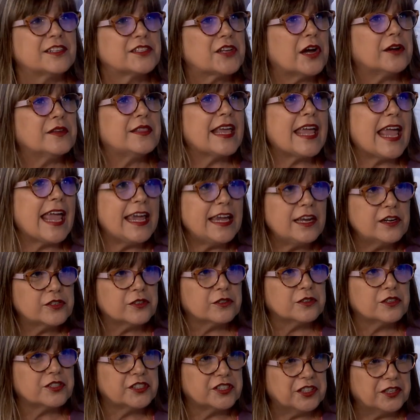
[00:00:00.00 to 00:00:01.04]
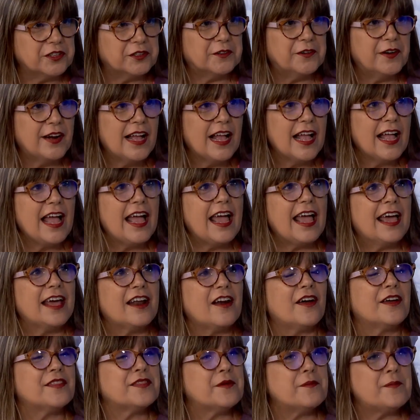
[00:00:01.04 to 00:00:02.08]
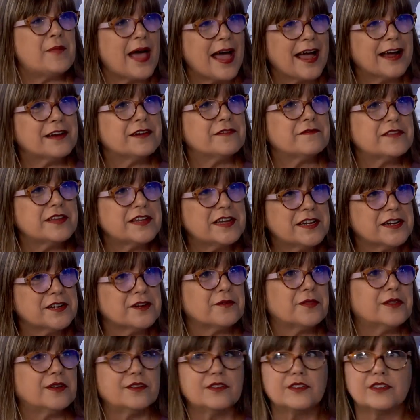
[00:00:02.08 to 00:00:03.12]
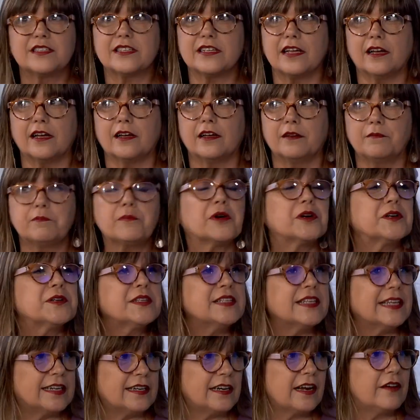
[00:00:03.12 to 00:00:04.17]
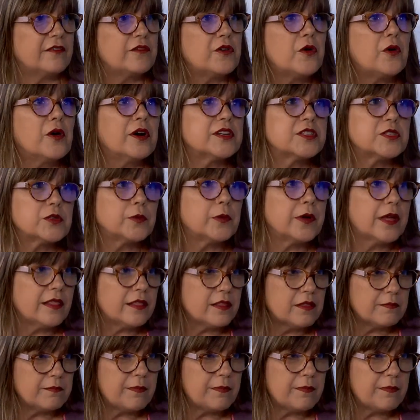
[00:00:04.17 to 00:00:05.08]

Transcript: called the Angel Shoe. Oh, really? And on the back of the heel, there's a person, of course, with